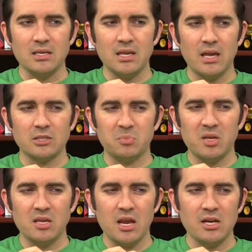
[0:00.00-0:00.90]
yes,
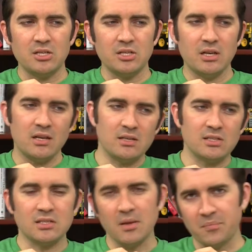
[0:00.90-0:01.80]
pH
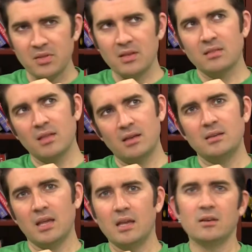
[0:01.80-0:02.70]
is something
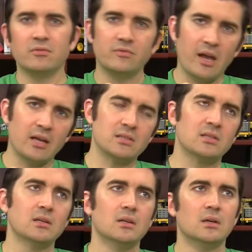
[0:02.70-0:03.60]
that can affect